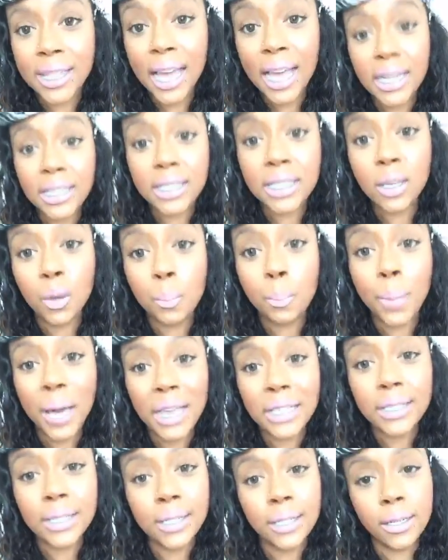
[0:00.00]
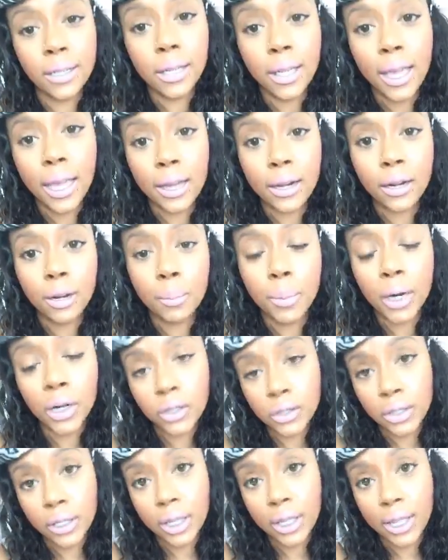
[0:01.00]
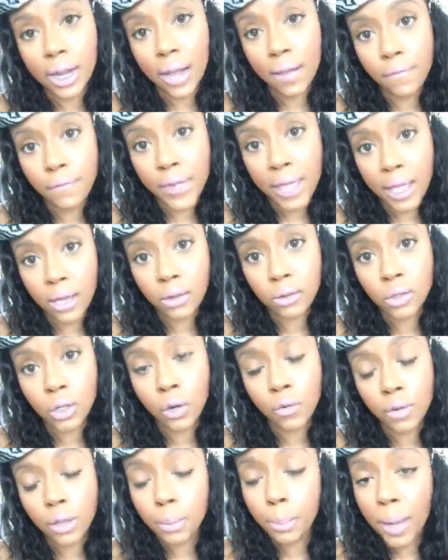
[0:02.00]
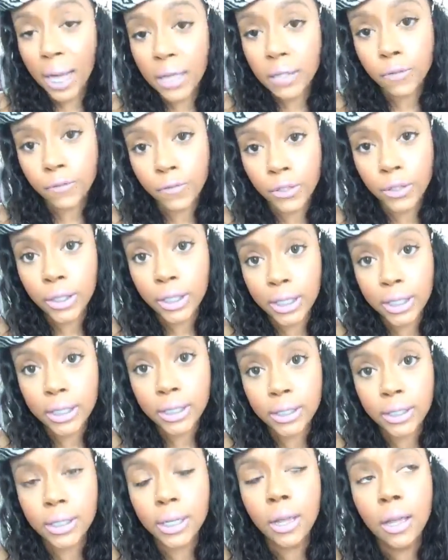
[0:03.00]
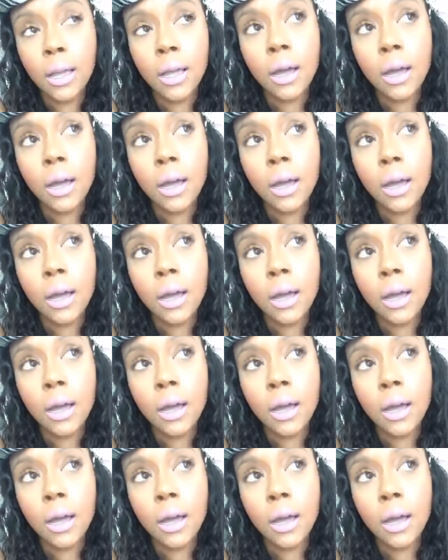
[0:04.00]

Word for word: That's the best indicator, personally, that I found over the past few years